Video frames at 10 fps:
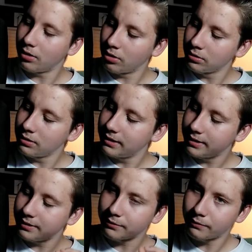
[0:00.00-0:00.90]

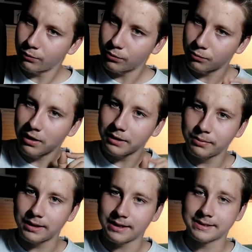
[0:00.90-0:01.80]
only one
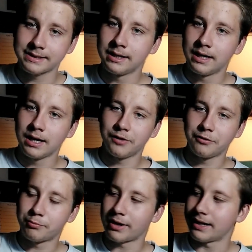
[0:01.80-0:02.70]
place have
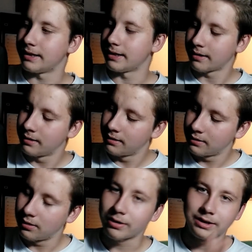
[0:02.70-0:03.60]
a branding.
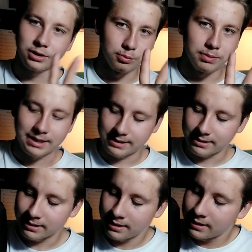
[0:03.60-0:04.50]
Okay, two
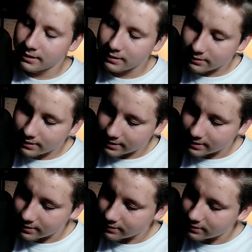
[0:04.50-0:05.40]
places.
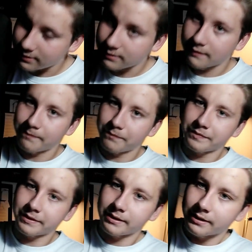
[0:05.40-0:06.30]
This
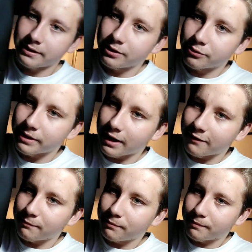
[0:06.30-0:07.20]
here we
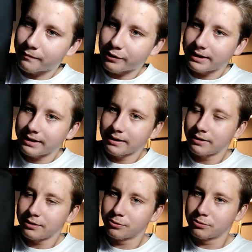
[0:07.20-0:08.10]
have branding.
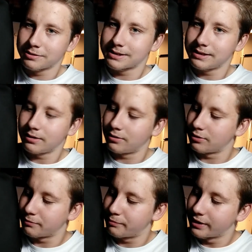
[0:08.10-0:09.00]
You will see
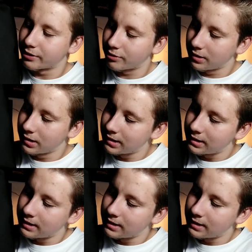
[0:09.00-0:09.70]
on a B-roll